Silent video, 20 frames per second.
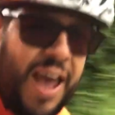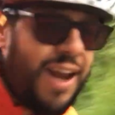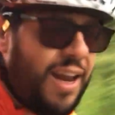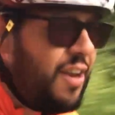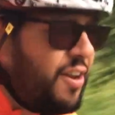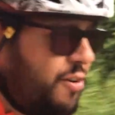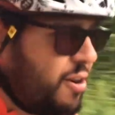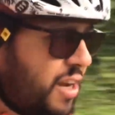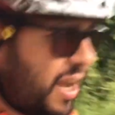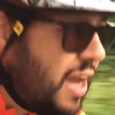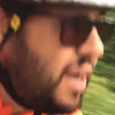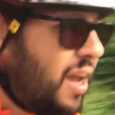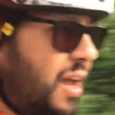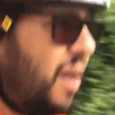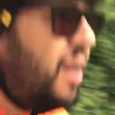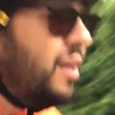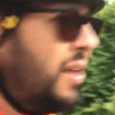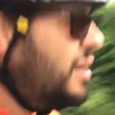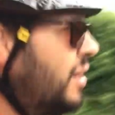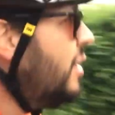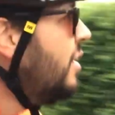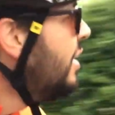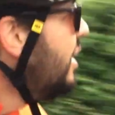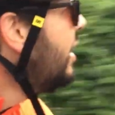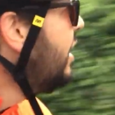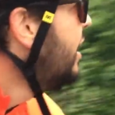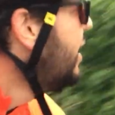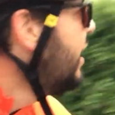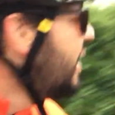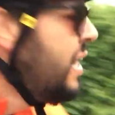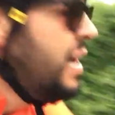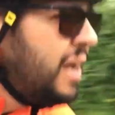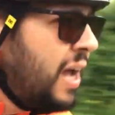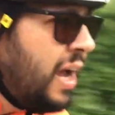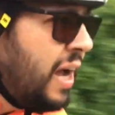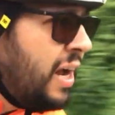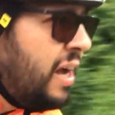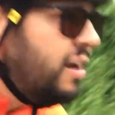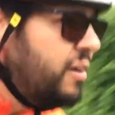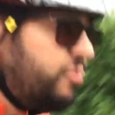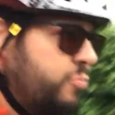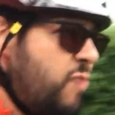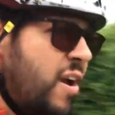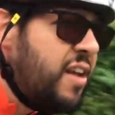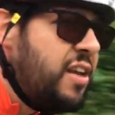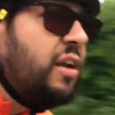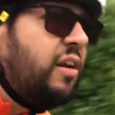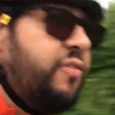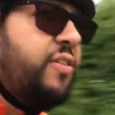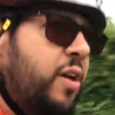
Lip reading: ELEANOR again. Regular